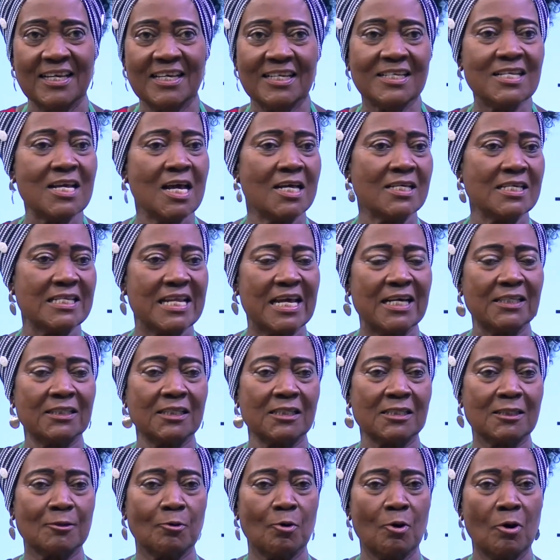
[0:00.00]
ne nyina
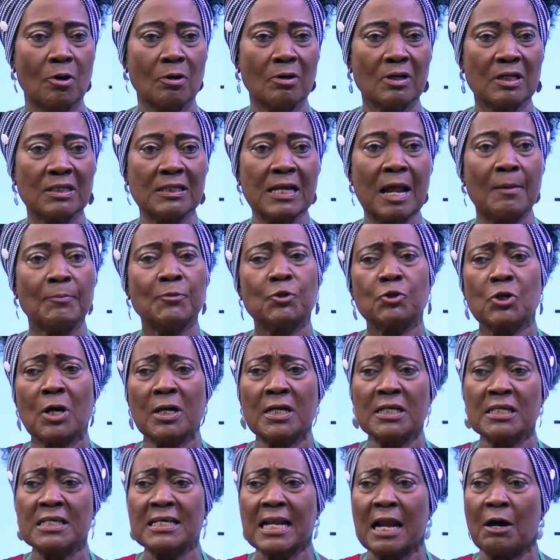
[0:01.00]
etete ho na me
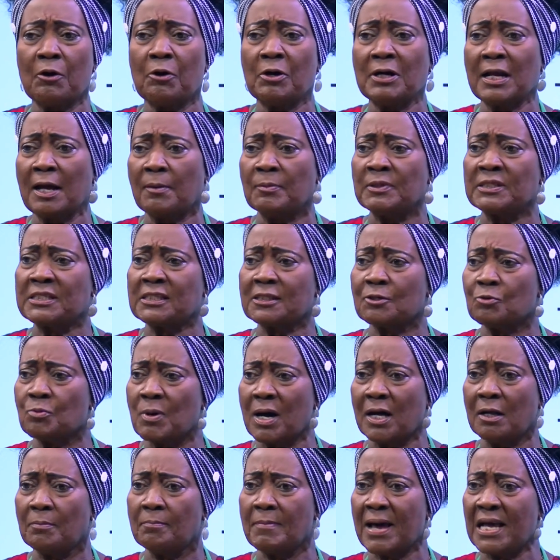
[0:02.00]
sorry gina ho na me se
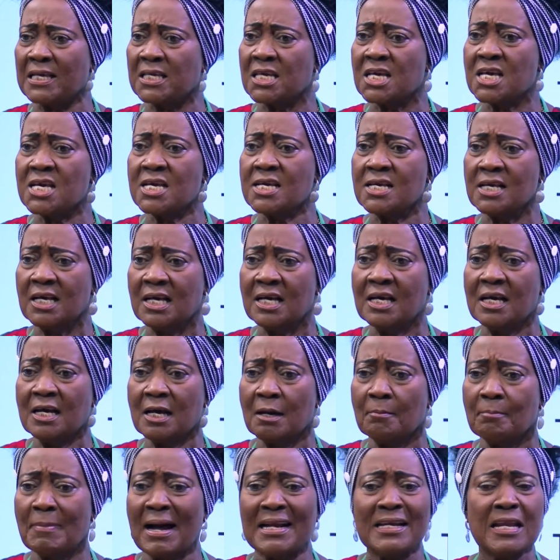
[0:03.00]
well manyi
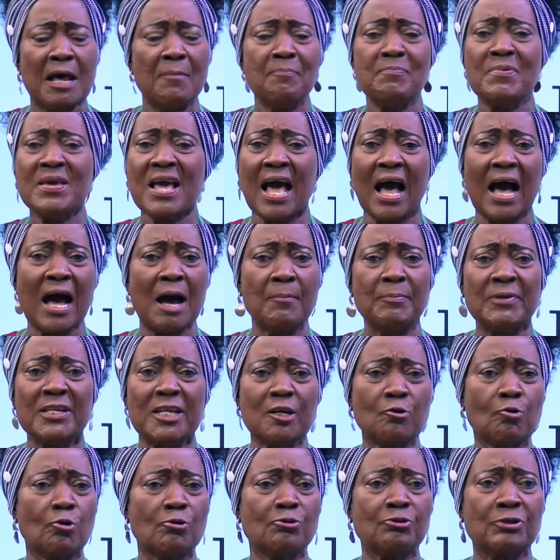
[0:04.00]
bada bia me di
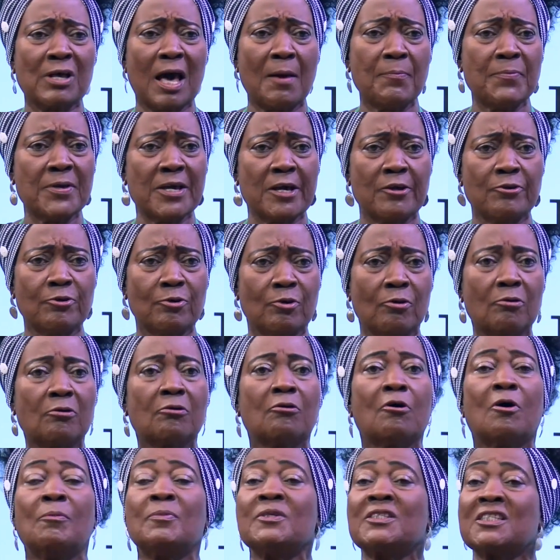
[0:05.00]
kosia mie no
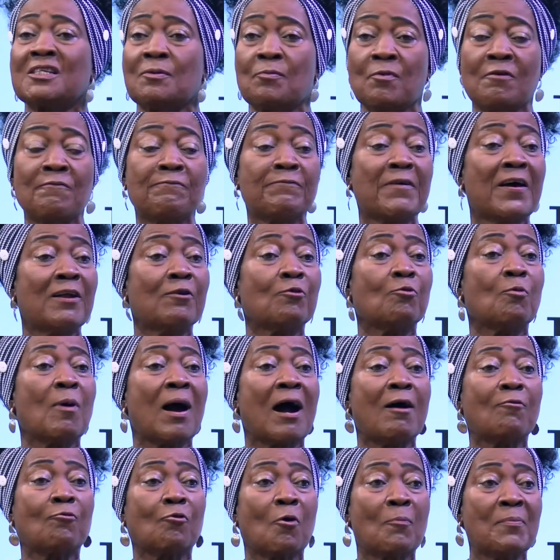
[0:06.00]
o mo se mo fe no
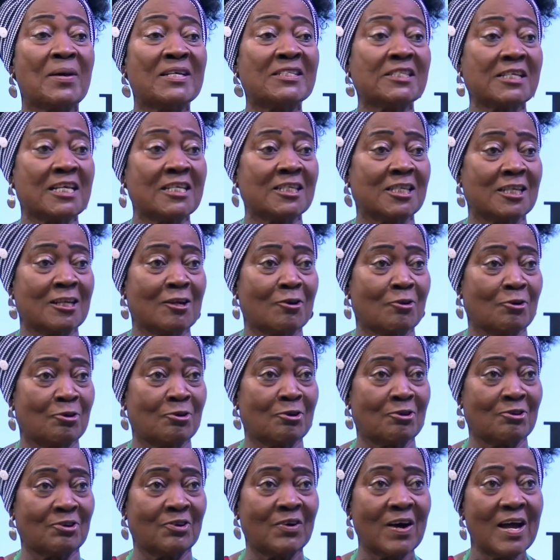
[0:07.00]
anko message
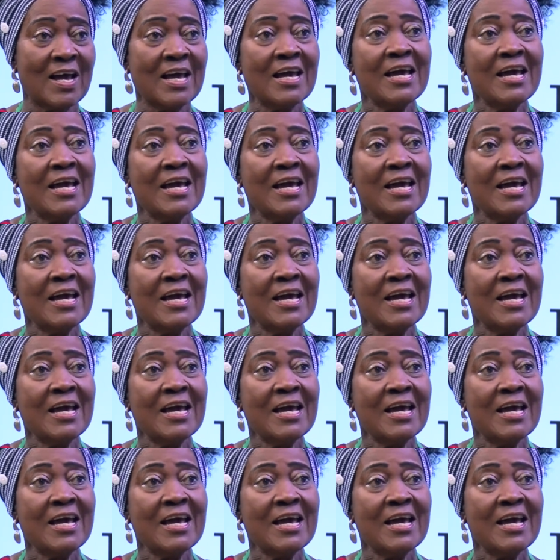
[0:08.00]
no